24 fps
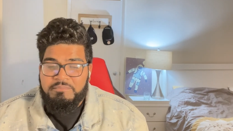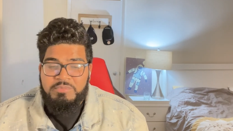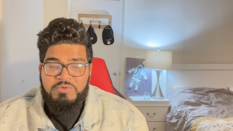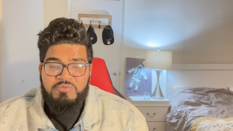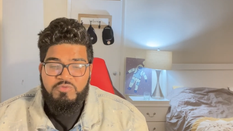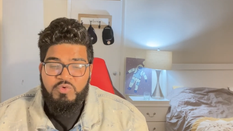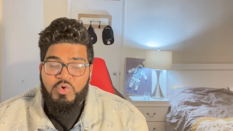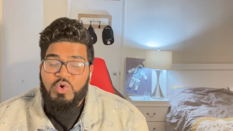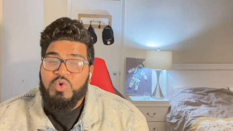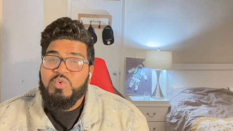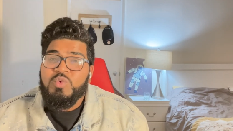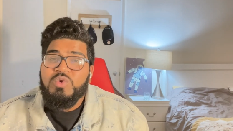
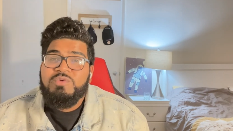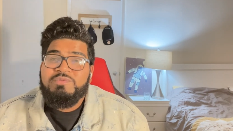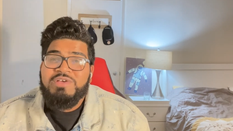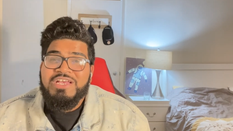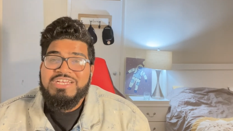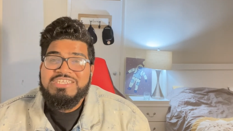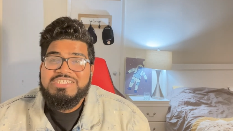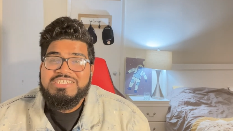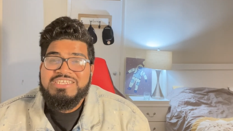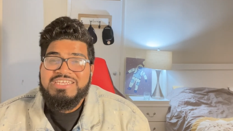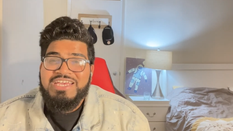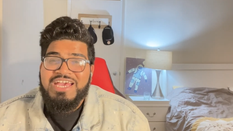Before we
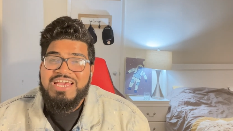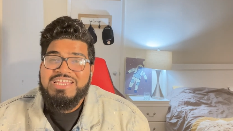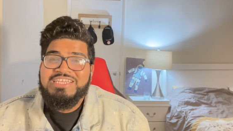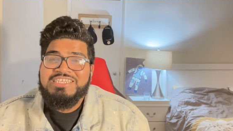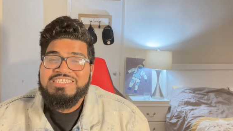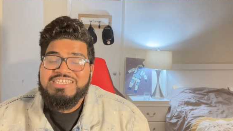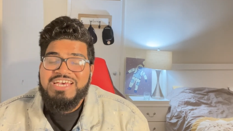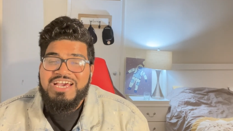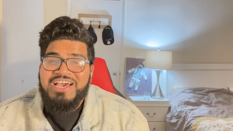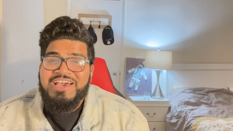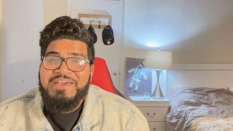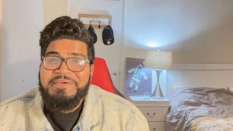wasting any
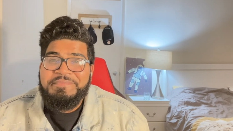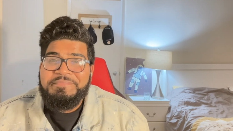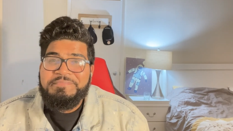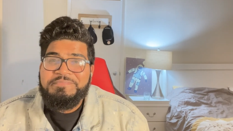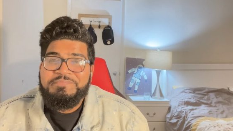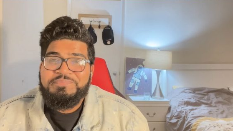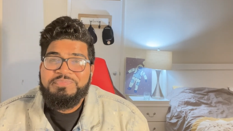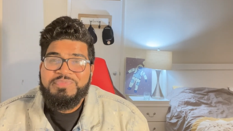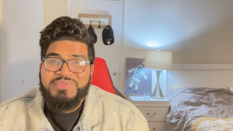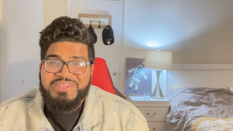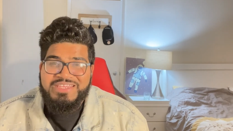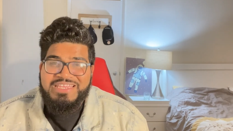time,
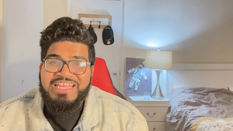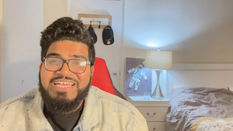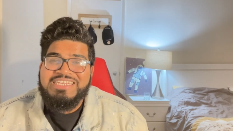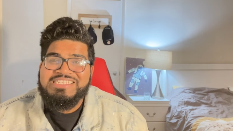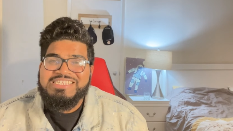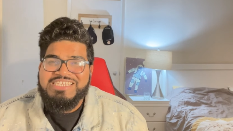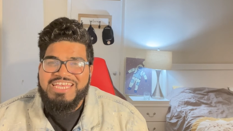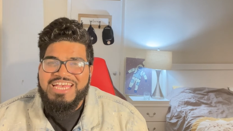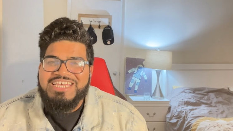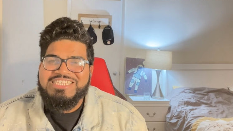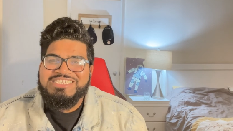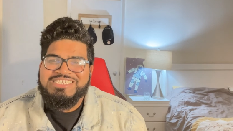
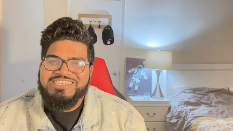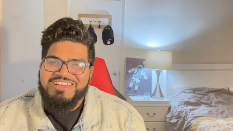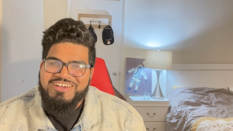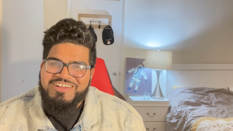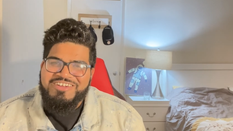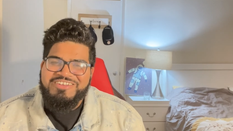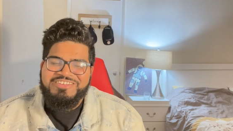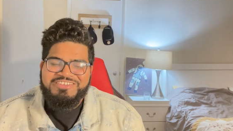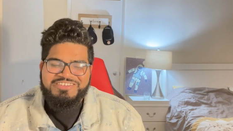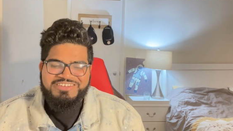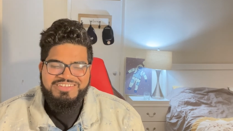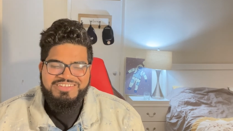let's get started.